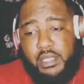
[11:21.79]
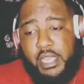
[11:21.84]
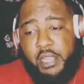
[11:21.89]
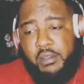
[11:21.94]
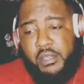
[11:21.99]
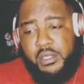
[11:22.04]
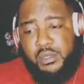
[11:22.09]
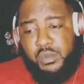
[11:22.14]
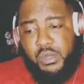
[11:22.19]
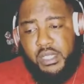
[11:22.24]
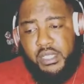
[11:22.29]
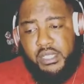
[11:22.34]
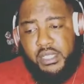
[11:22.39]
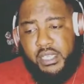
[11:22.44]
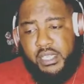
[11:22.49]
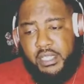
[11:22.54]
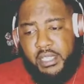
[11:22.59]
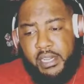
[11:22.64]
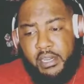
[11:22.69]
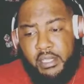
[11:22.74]
they was
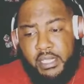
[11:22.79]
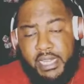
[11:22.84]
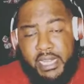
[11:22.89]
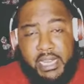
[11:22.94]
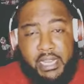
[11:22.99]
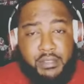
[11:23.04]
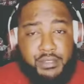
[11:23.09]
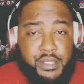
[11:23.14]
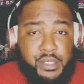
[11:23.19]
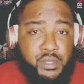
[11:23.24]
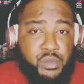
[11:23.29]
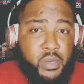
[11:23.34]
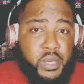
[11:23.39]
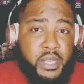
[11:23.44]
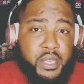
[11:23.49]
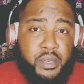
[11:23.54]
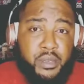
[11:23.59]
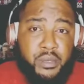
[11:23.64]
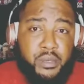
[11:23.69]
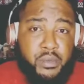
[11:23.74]
risking their lives as
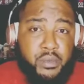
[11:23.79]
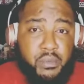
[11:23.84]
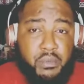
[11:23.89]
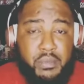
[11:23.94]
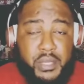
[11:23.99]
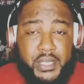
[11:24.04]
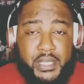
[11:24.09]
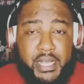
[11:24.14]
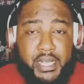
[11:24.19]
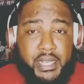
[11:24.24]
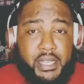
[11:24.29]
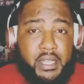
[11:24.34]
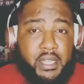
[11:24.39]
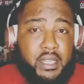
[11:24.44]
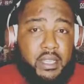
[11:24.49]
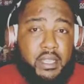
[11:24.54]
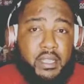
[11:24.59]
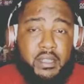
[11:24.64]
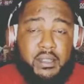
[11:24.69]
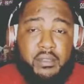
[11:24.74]
well, but
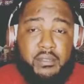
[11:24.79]
they